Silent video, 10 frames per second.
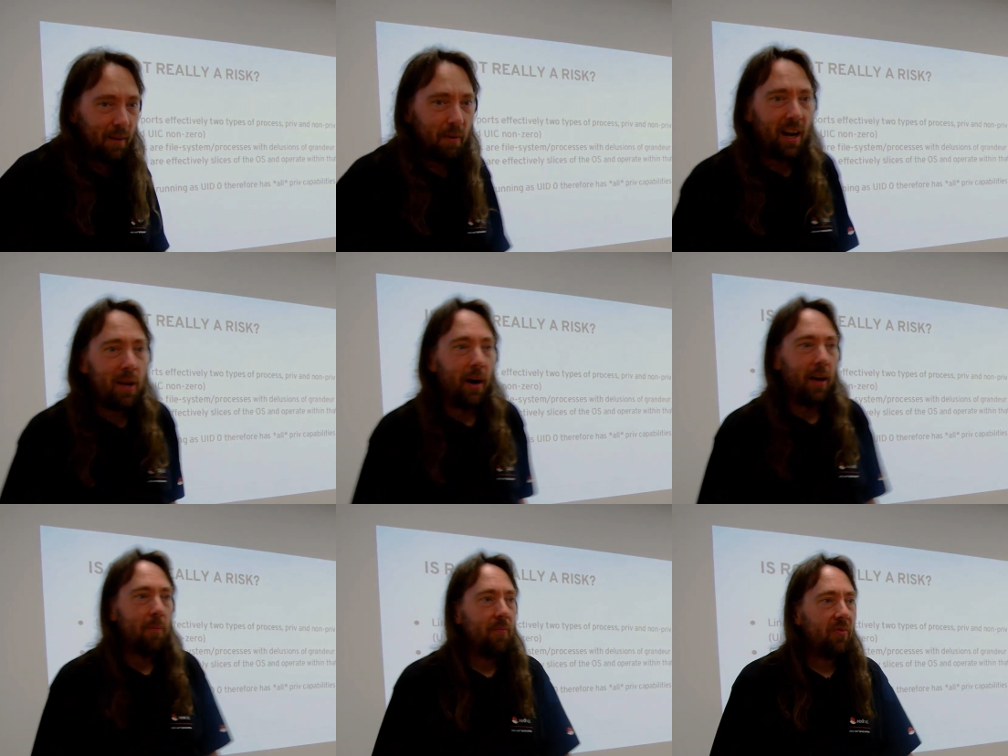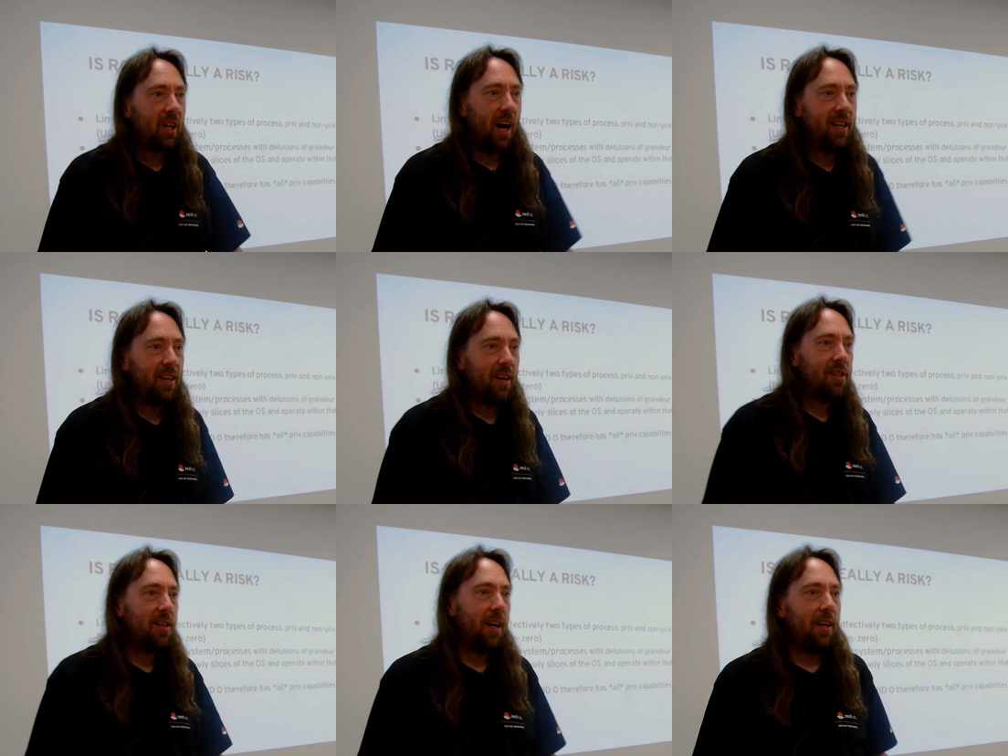But anyway, I didn't
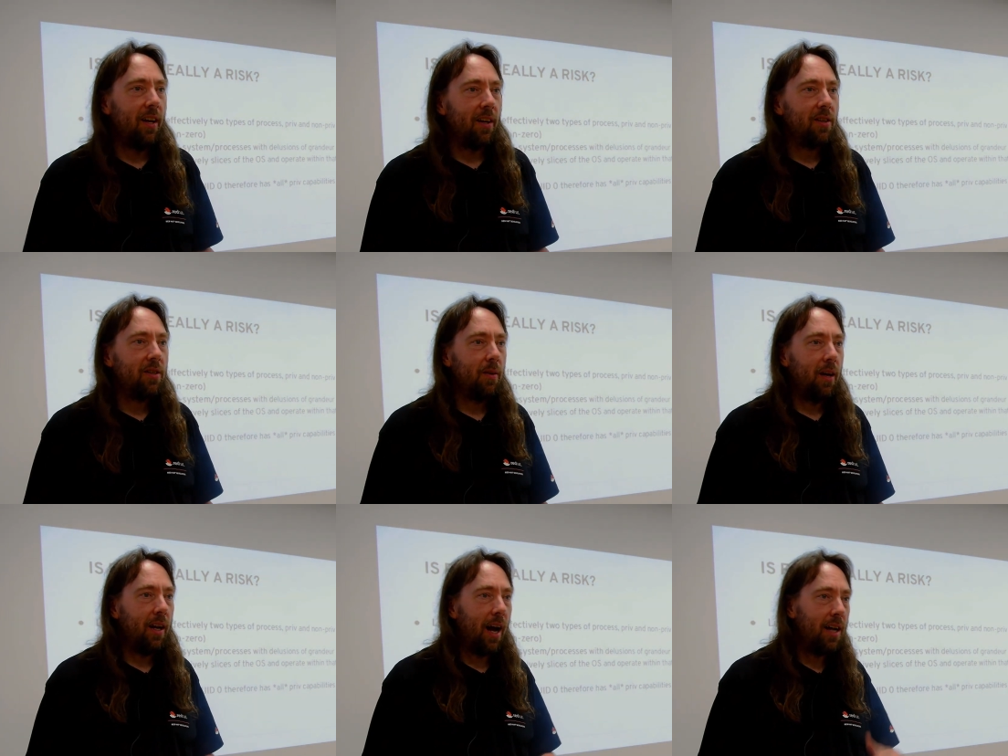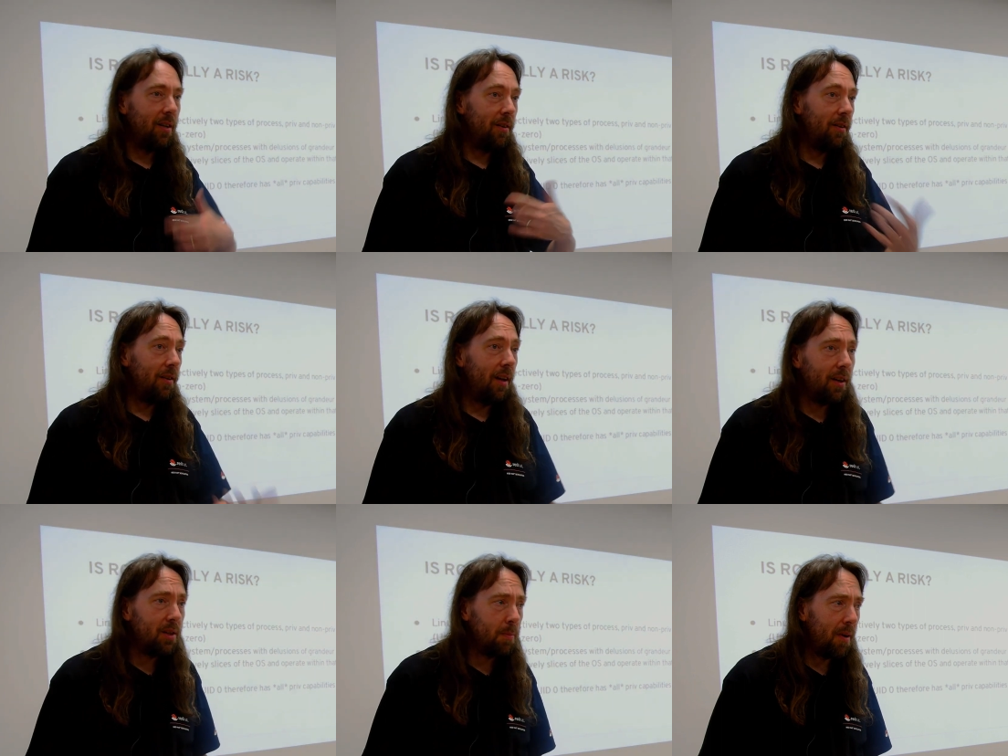understand Linux, and I had to learn
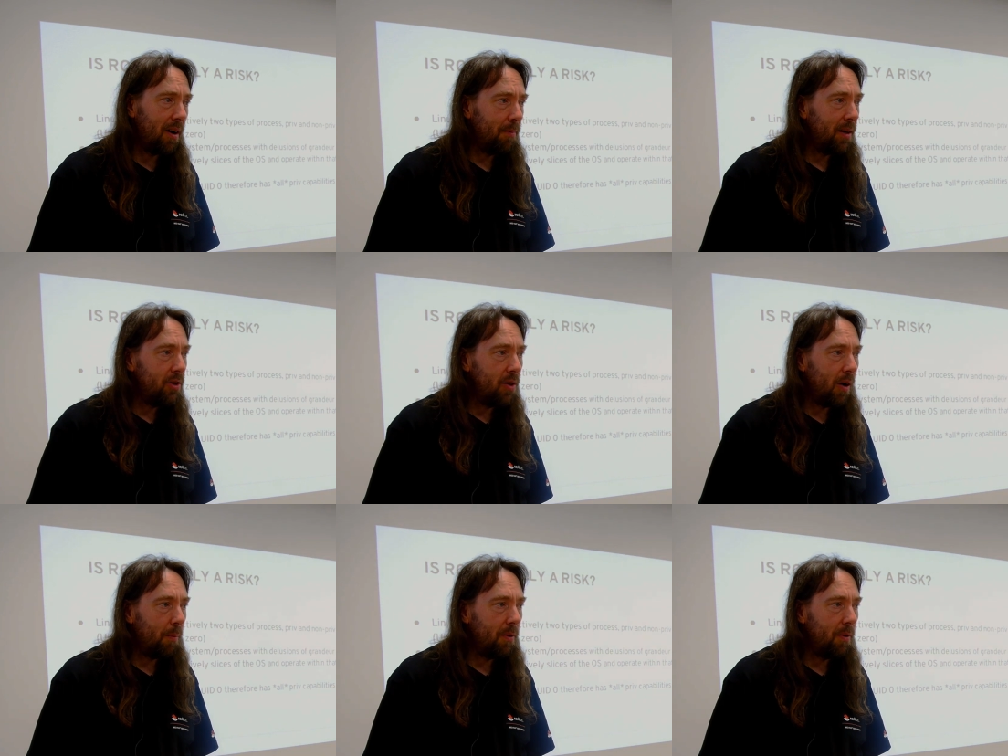Linux as part of my job.